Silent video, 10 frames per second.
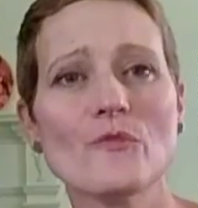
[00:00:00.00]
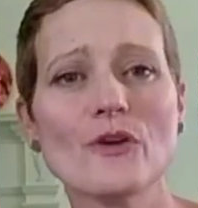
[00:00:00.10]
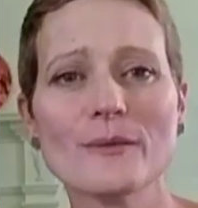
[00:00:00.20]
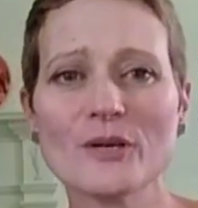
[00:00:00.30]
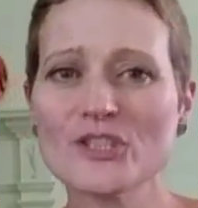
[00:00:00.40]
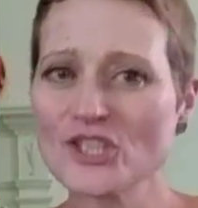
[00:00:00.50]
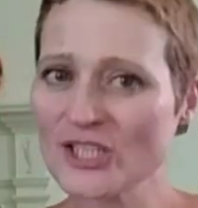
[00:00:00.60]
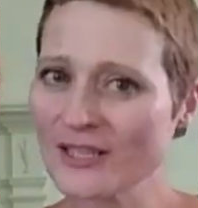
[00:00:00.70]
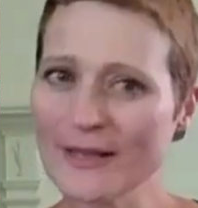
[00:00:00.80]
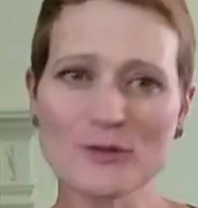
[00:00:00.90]
very
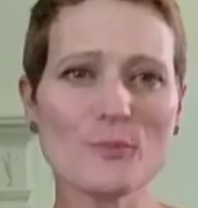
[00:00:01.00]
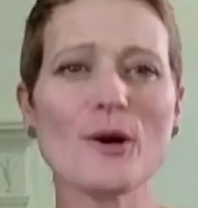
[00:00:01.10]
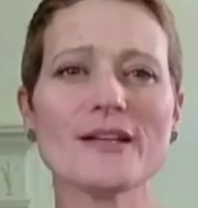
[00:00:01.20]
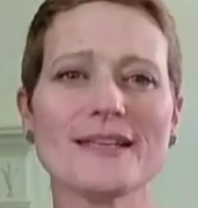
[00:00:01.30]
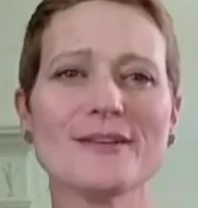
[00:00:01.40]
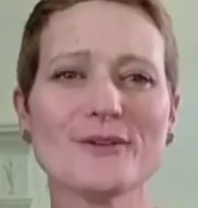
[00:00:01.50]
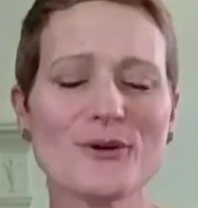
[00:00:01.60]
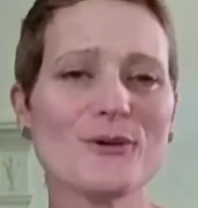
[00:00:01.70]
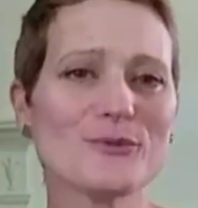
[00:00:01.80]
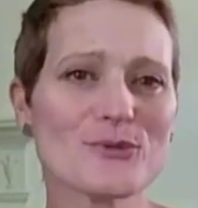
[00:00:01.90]
much like the body
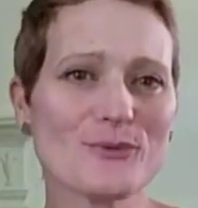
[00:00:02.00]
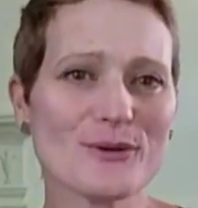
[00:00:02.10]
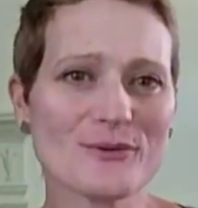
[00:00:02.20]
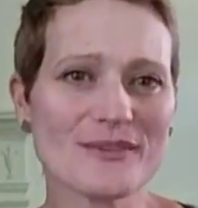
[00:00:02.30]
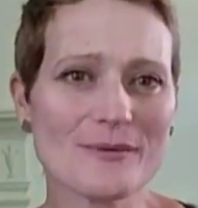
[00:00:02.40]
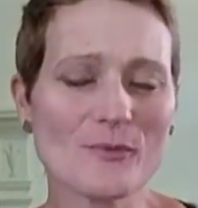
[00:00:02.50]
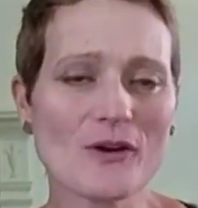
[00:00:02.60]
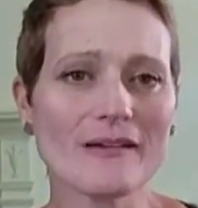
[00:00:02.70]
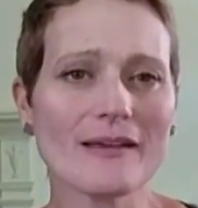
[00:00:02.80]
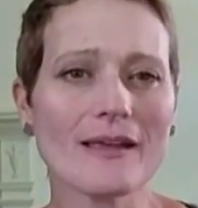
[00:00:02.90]
of the sweater that I'm
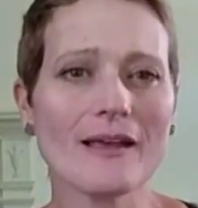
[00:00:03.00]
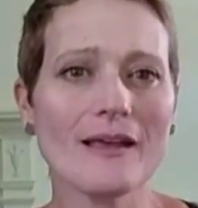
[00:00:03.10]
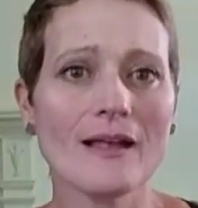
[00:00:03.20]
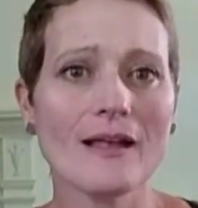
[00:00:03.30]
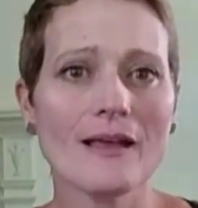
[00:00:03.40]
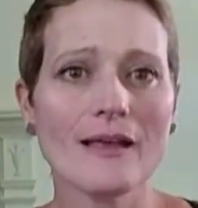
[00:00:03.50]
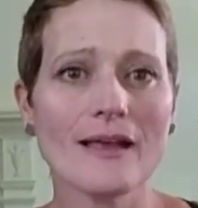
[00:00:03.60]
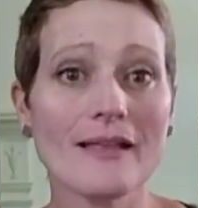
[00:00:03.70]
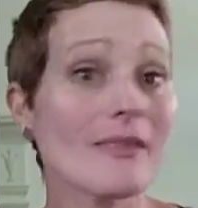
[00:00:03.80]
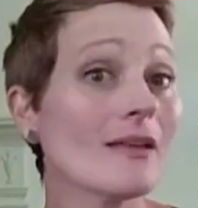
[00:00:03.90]
wearing.
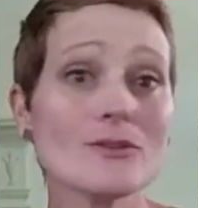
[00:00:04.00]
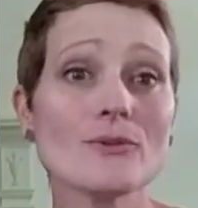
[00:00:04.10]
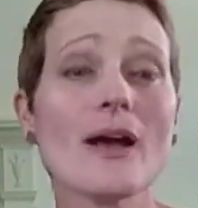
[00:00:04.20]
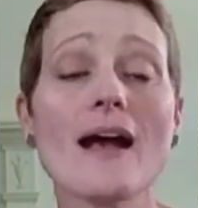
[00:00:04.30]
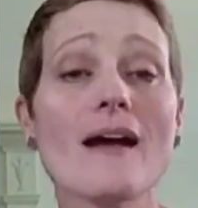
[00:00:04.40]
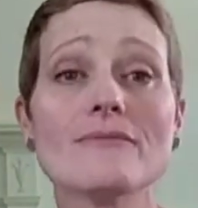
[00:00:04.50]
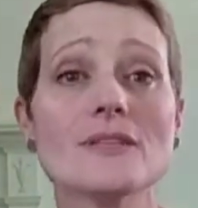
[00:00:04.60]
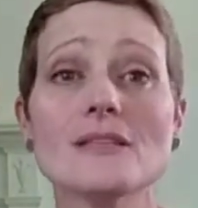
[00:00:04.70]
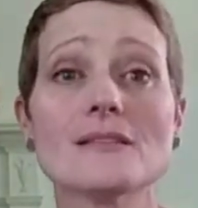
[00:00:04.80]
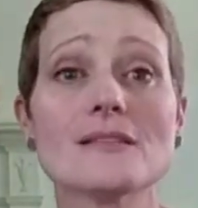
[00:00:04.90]
And then you have
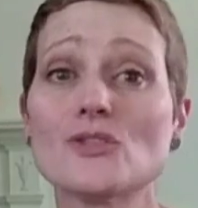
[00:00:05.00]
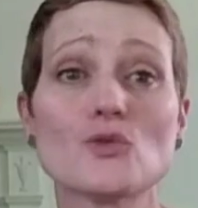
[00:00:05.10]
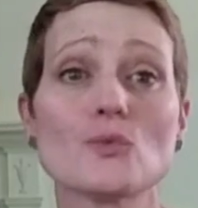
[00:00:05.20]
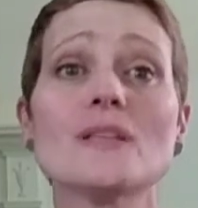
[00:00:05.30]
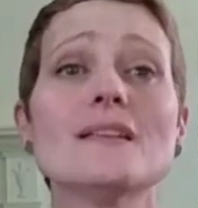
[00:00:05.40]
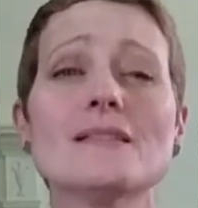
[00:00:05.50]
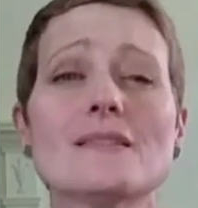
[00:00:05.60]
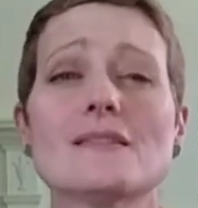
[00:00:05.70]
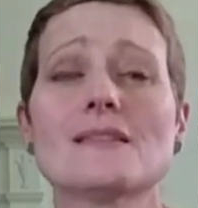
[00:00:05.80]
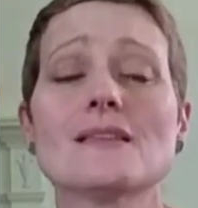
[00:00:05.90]
these
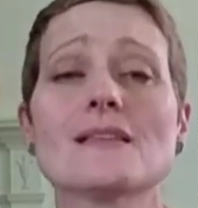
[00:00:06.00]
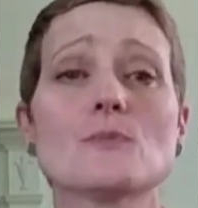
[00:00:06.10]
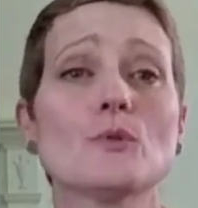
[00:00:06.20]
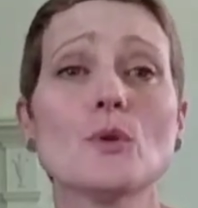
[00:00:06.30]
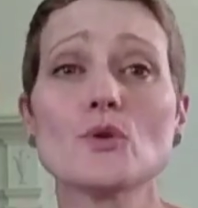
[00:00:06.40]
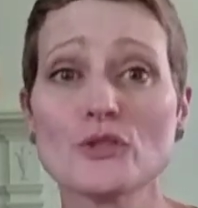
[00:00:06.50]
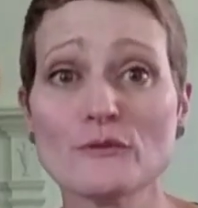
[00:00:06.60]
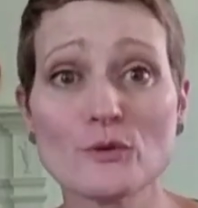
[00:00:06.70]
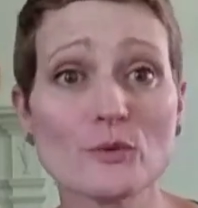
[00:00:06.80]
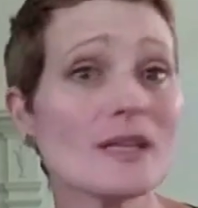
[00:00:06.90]
trees, this explosion
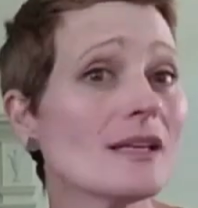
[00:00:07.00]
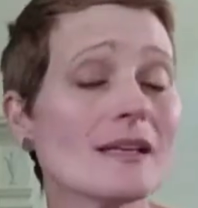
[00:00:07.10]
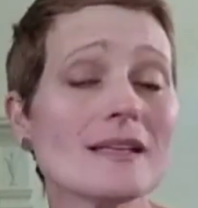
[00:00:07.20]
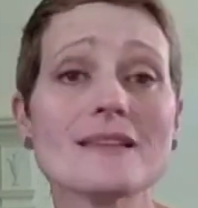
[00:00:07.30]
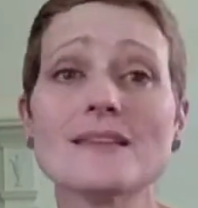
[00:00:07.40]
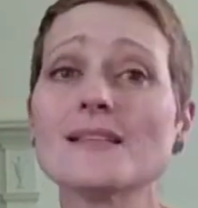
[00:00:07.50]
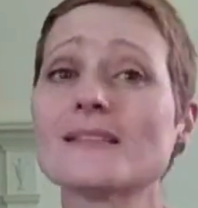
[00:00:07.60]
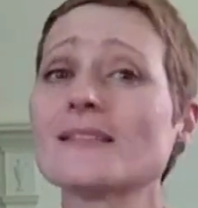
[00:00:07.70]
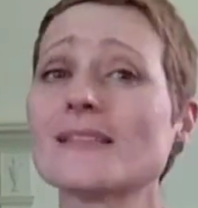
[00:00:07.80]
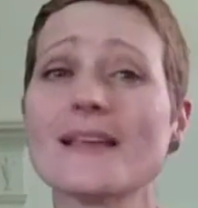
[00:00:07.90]
of green, and
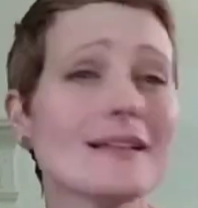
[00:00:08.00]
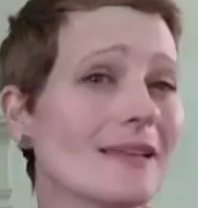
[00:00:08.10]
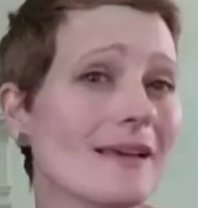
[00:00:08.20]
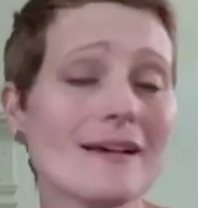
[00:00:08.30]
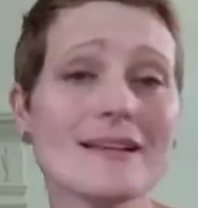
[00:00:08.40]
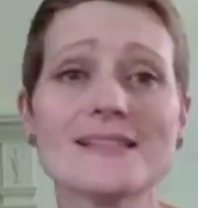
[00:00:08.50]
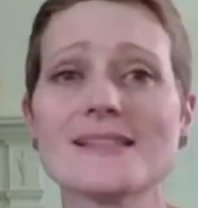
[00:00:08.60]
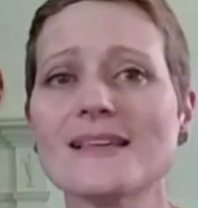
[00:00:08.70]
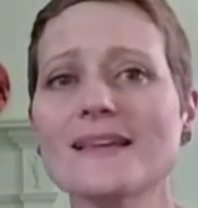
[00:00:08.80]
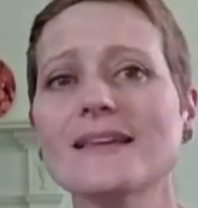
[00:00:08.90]
these
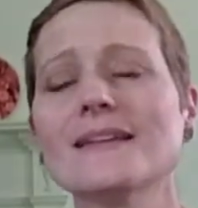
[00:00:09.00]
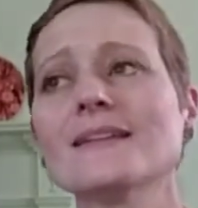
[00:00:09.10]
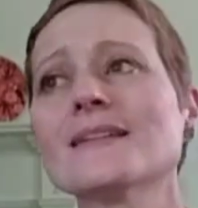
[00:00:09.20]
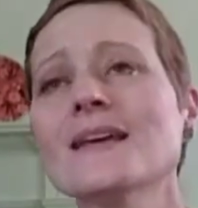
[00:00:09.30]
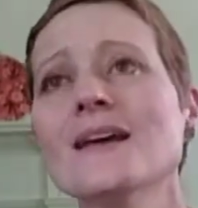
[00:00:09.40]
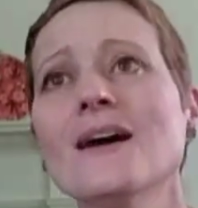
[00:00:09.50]
azaleas and